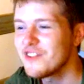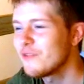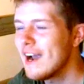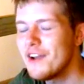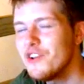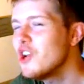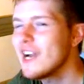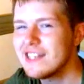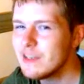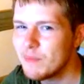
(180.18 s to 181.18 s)
It's around
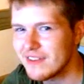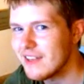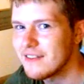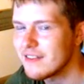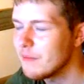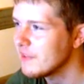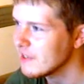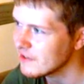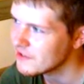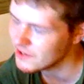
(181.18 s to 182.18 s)
90%
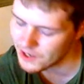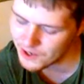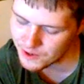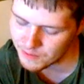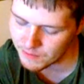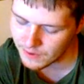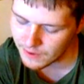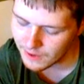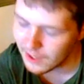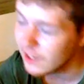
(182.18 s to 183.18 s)
something. So,
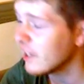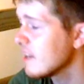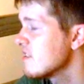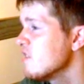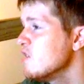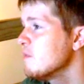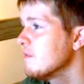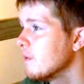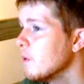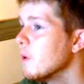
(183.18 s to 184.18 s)
like I said to you
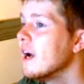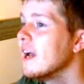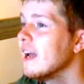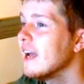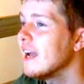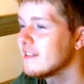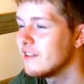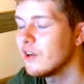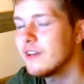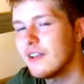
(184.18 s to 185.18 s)
before, it's
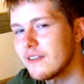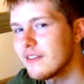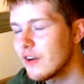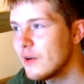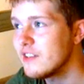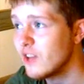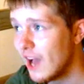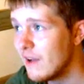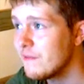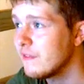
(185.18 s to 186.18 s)
not necessary to
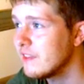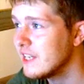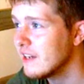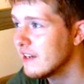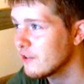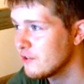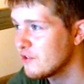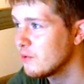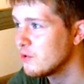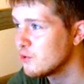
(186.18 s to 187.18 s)
have the
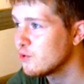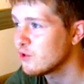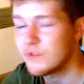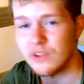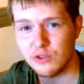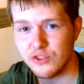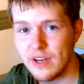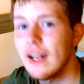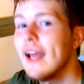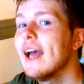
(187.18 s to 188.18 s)
crystal jewel drop soul
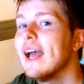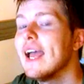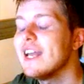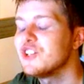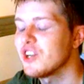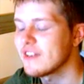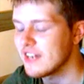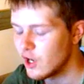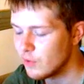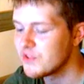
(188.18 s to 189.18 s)
trait. It
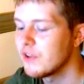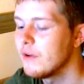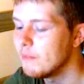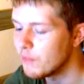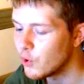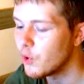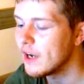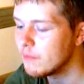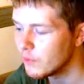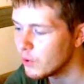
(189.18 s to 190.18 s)
just helps more
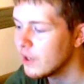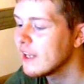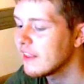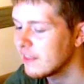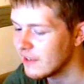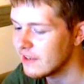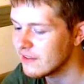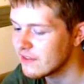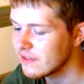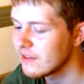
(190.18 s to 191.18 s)
and more
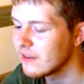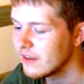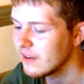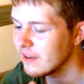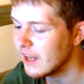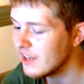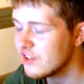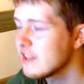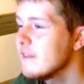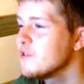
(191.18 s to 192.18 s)
things. It
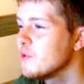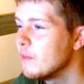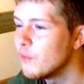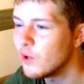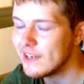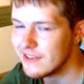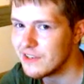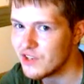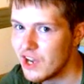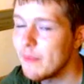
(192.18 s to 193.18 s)
just gives you a more
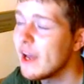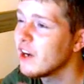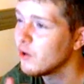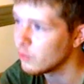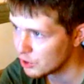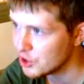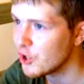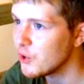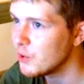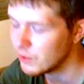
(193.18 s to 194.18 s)
easier time, and I will
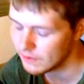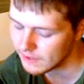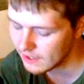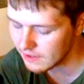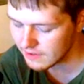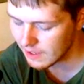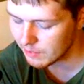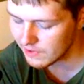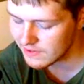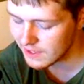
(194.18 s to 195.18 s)
show you in a couple of